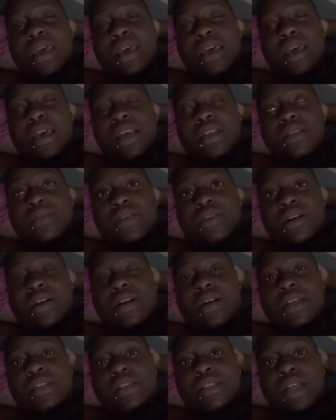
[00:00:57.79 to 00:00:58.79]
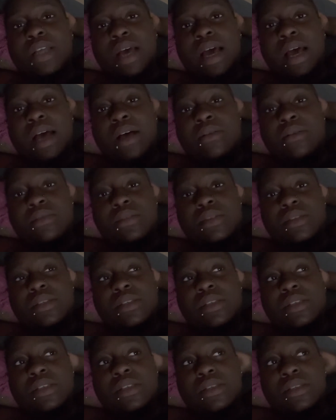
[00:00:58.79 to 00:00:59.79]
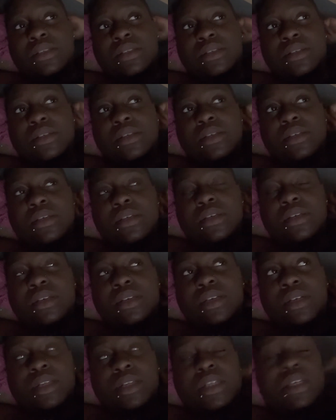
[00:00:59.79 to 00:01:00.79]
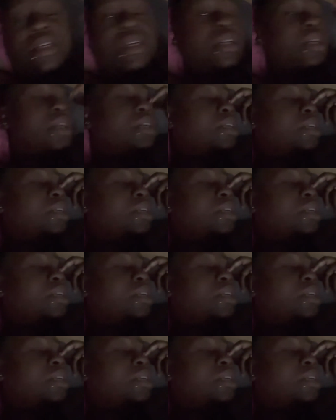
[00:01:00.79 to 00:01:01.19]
As far as the house, need to clean,